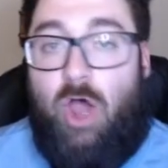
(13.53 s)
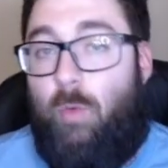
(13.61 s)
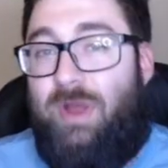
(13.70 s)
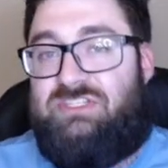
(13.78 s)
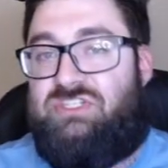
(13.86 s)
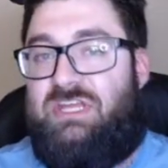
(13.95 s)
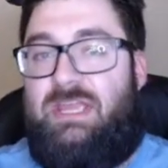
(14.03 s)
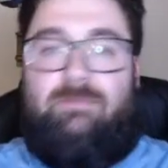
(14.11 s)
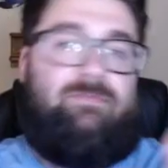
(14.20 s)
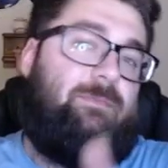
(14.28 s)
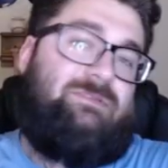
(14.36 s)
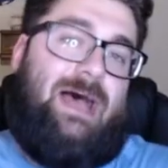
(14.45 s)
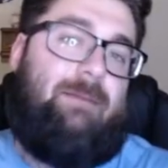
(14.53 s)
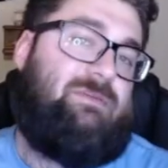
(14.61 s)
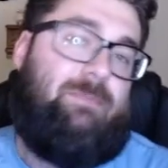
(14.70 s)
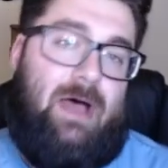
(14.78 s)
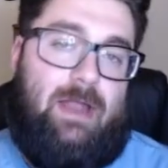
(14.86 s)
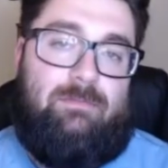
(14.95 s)
Which team from top to
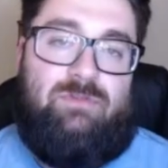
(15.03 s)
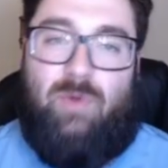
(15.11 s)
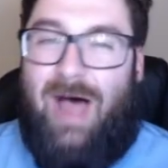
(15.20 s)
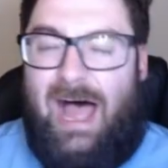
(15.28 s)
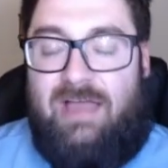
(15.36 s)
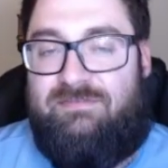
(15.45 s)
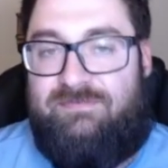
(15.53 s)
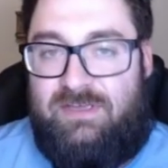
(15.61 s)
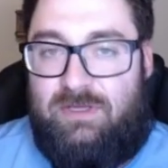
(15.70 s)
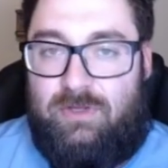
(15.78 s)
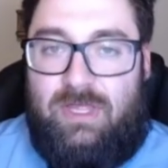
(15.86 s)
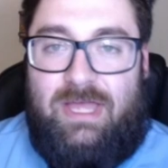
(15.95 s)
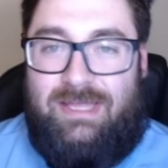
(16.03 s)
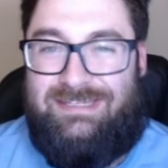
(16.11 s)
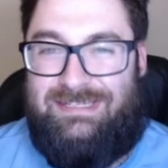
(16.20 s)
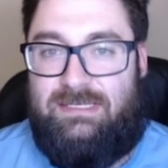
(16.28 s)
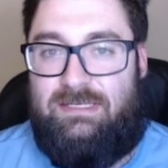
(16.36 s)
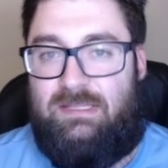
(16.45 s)
bottom do I feel
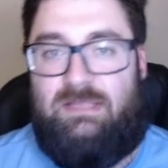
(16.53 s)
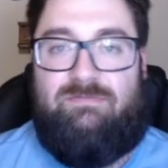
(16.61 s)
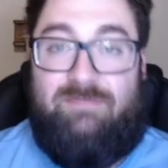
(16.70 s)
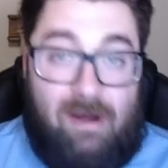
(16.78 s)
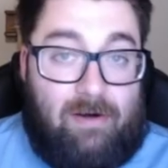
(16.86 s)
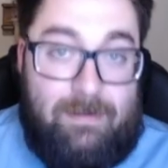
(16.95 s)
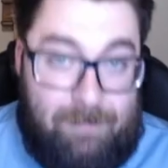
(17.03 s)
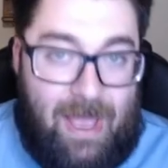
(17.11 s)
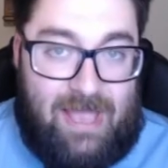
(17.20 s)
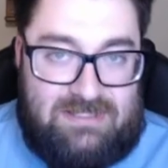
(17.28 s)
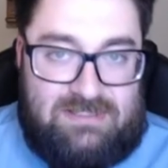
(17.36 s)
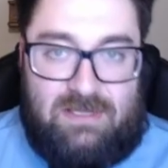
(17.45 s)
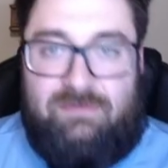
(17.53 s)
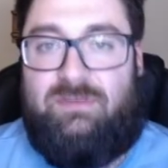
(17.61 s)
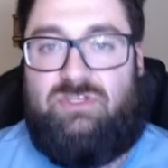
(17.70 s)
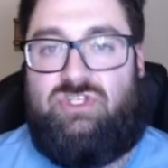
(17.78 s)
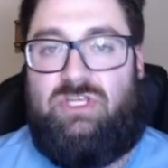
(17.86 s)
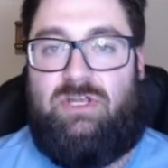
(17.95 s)
did the very best
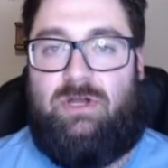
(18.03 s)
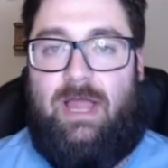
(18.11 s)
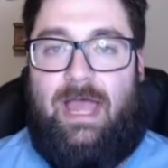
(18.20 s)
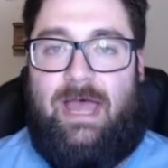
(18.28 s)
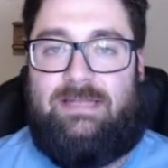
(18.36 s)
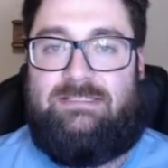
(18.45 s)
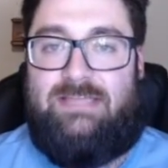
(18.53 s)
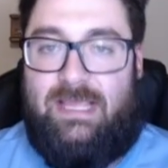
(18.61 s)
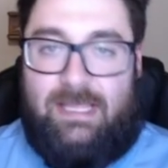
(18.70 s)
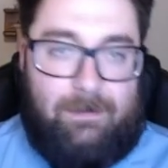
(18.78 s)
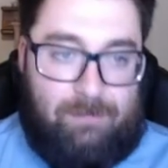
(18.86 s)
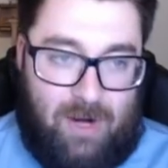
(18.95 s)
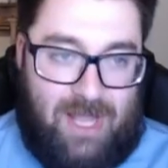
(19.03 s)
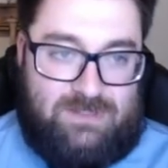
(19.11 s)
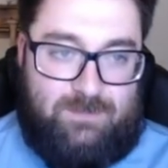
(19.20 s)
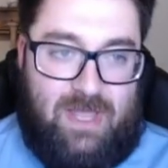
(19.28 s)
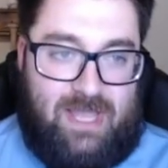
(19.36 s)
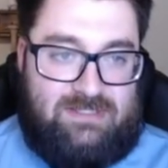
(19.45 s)
this year at taking
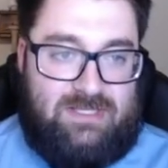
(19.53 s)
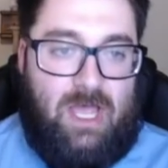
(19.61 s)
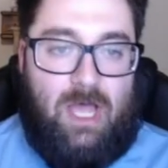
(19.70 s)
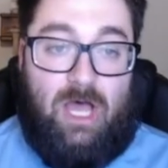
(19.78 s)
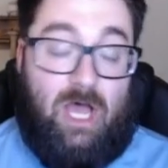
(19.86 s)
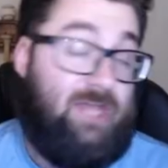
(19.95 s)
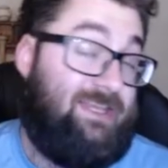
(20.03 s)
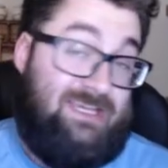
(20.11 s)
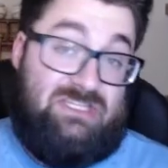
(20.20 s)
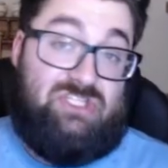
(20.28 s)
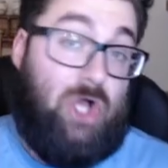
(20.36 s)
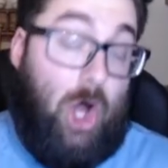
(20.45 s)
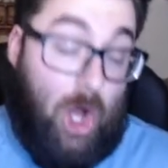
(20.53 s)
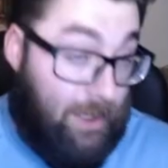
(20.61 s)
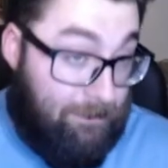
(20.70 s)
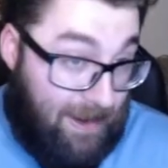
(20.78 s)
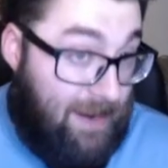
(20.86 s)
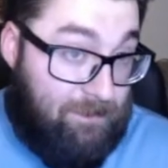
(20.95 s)
prospects, at least
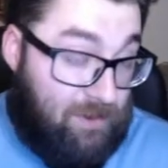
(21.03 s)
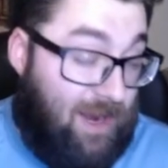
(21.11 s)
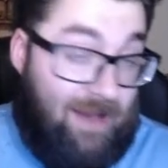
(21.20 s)
on paper?